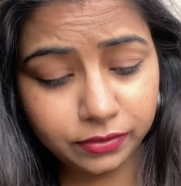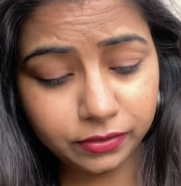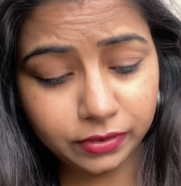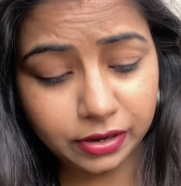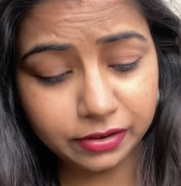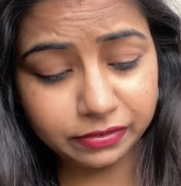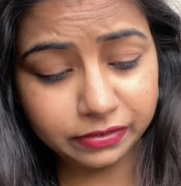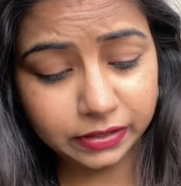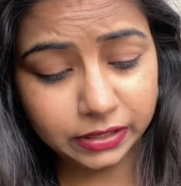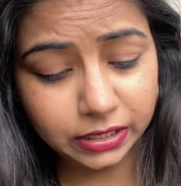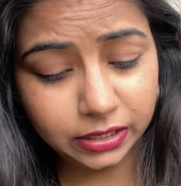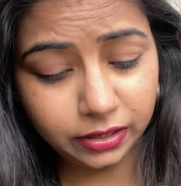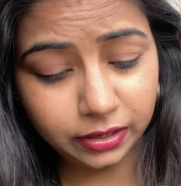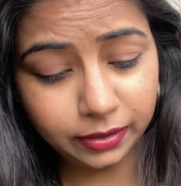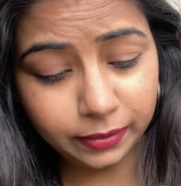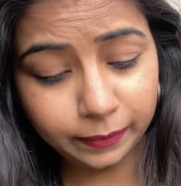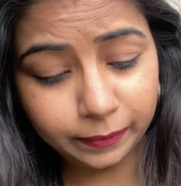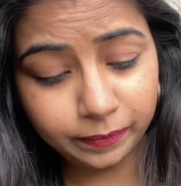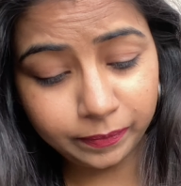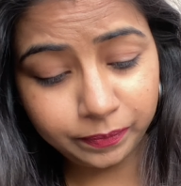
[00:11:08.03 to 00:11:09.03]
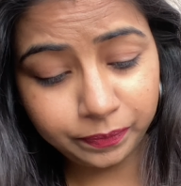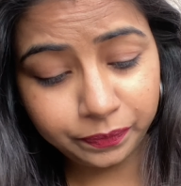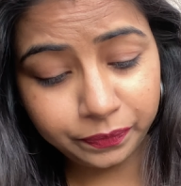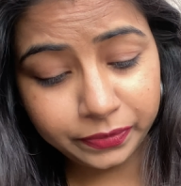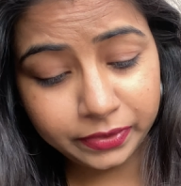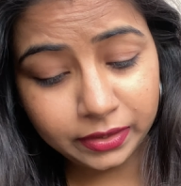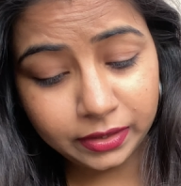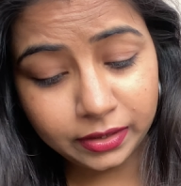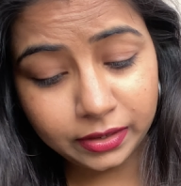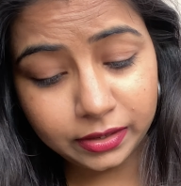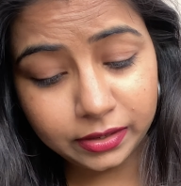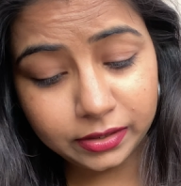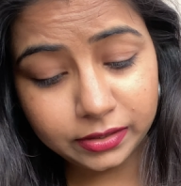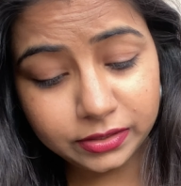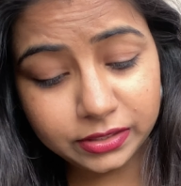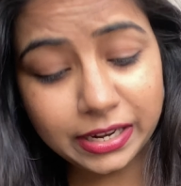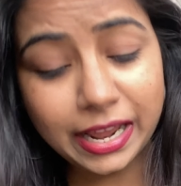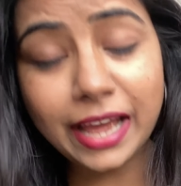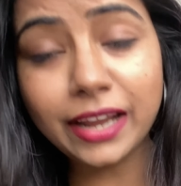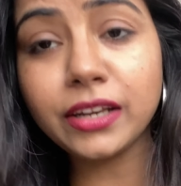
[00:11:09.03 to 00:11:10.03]
I feel
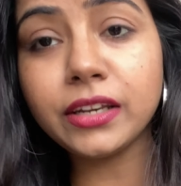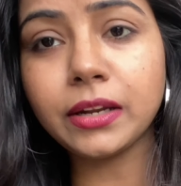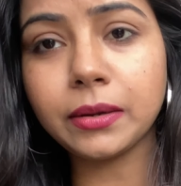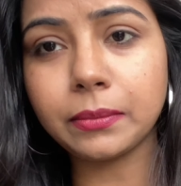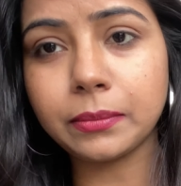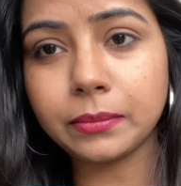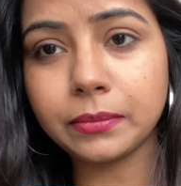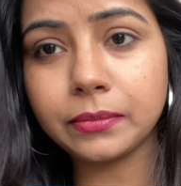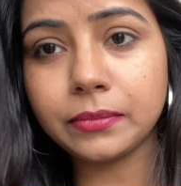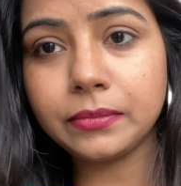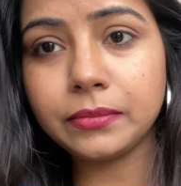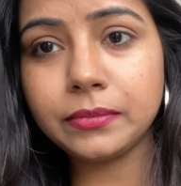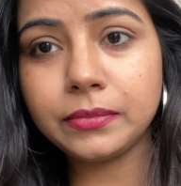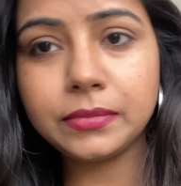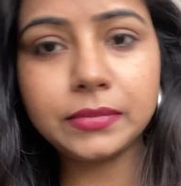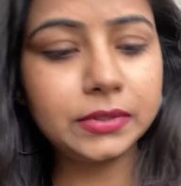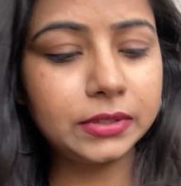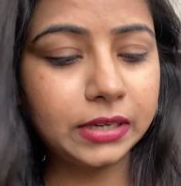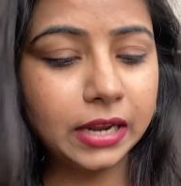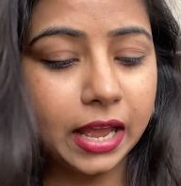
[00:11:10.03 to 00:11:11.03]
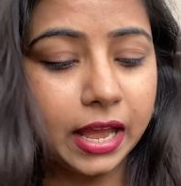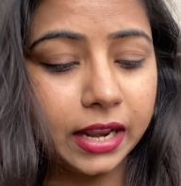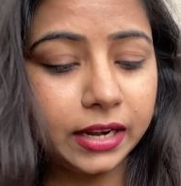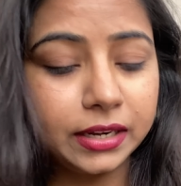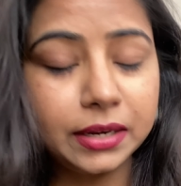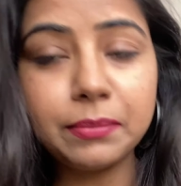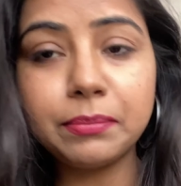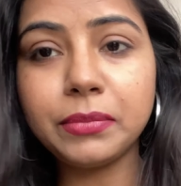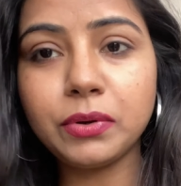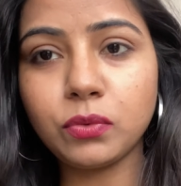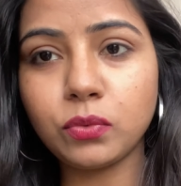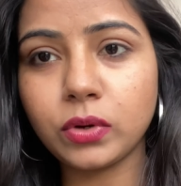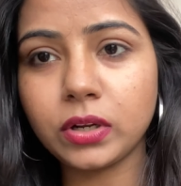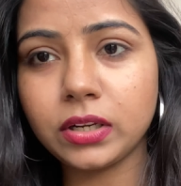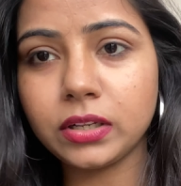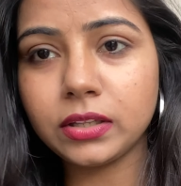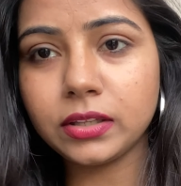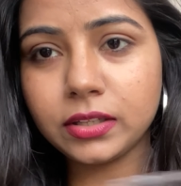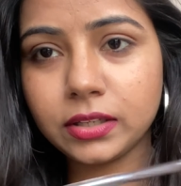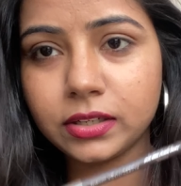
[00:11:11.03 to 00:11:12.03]
tan number
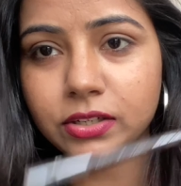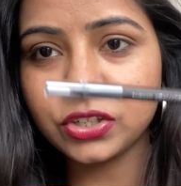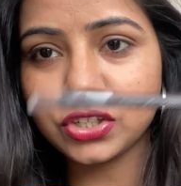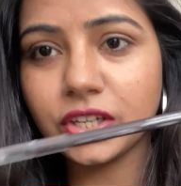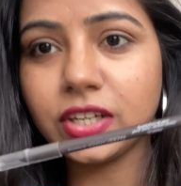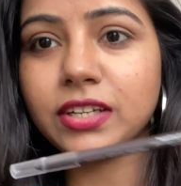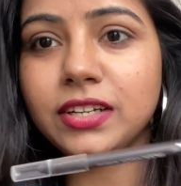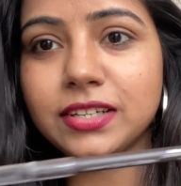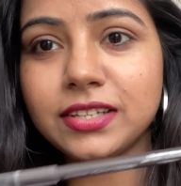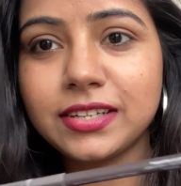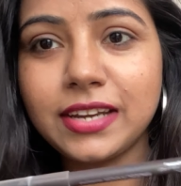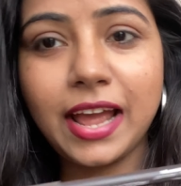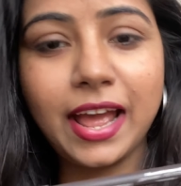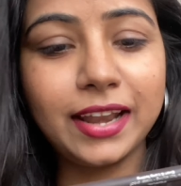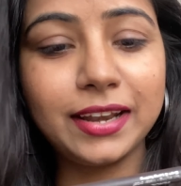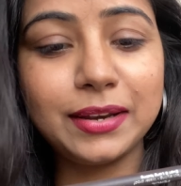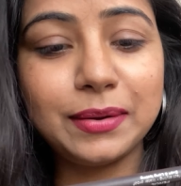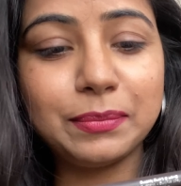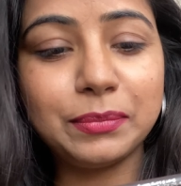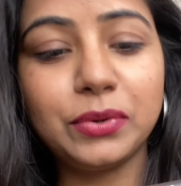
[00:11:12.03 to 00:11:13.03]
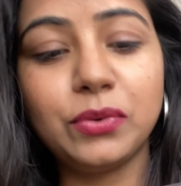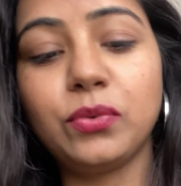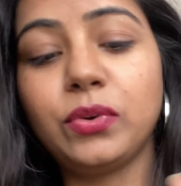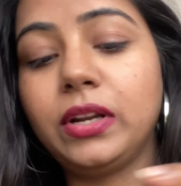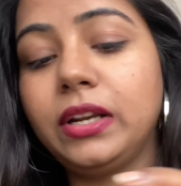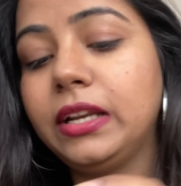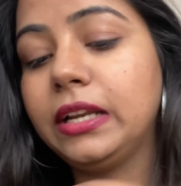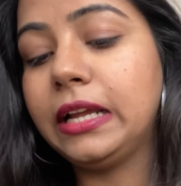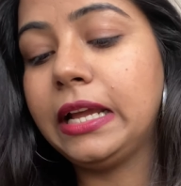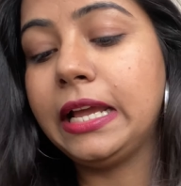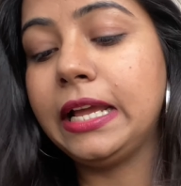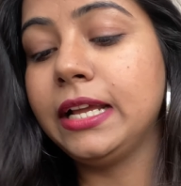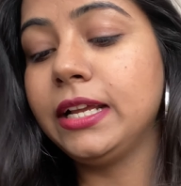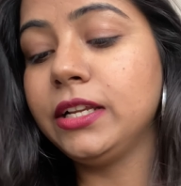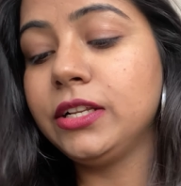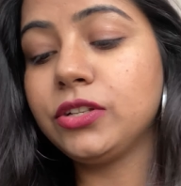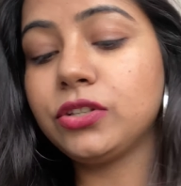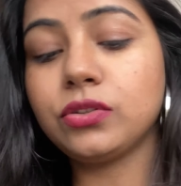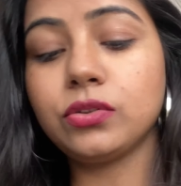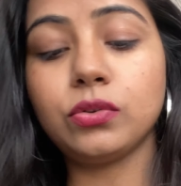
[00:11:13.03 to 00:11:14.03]
1. The shade is tan number 1.
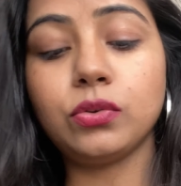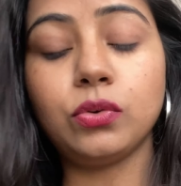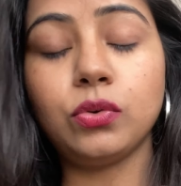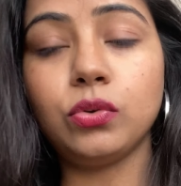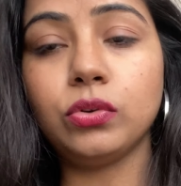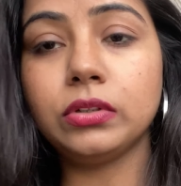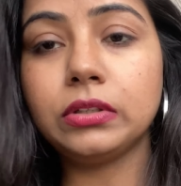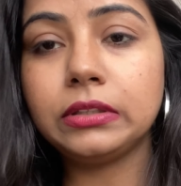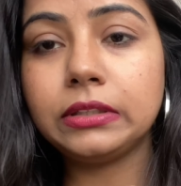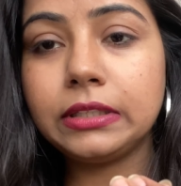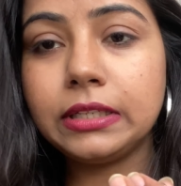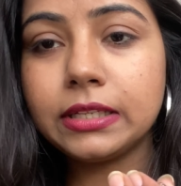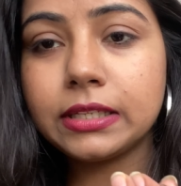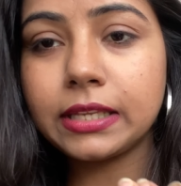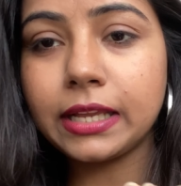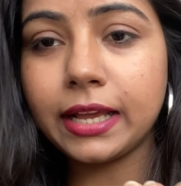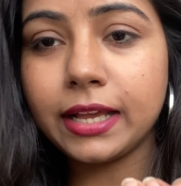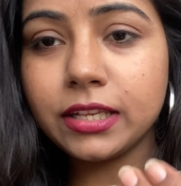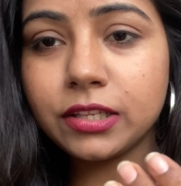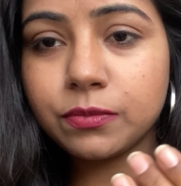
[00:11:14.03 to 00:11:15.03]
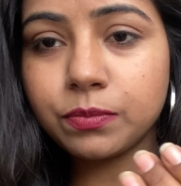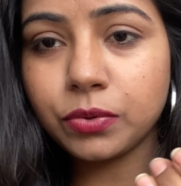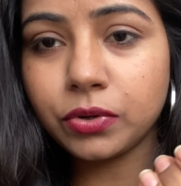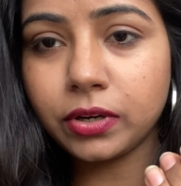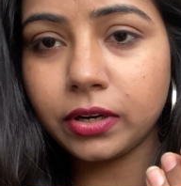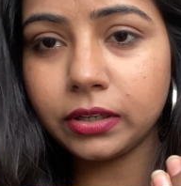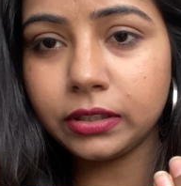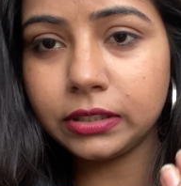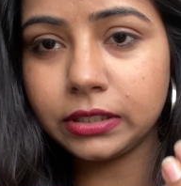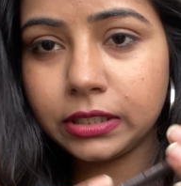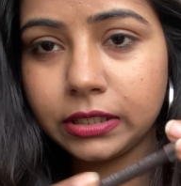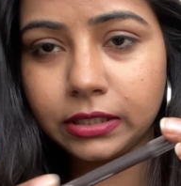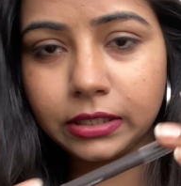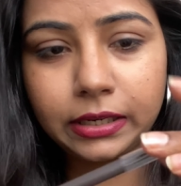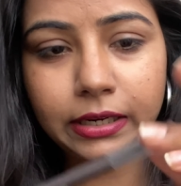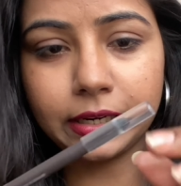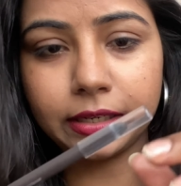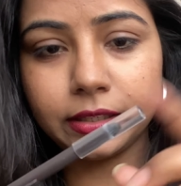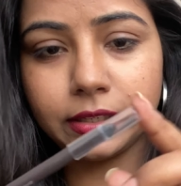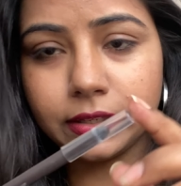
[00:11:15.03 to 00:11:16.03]
So this has product
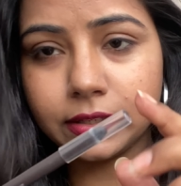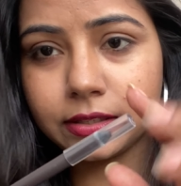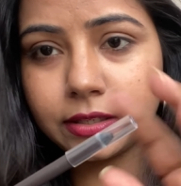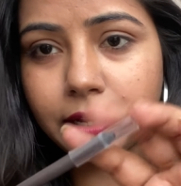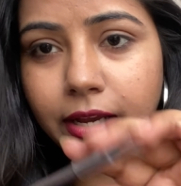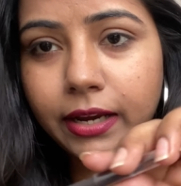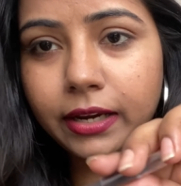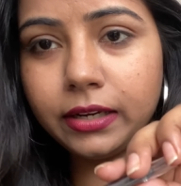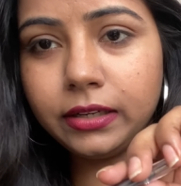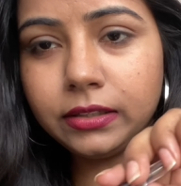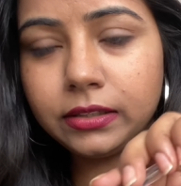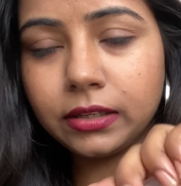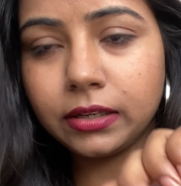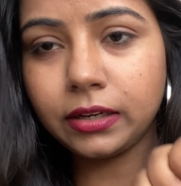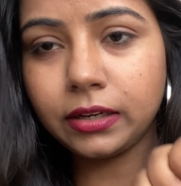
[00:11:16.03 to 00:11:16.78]
at the side,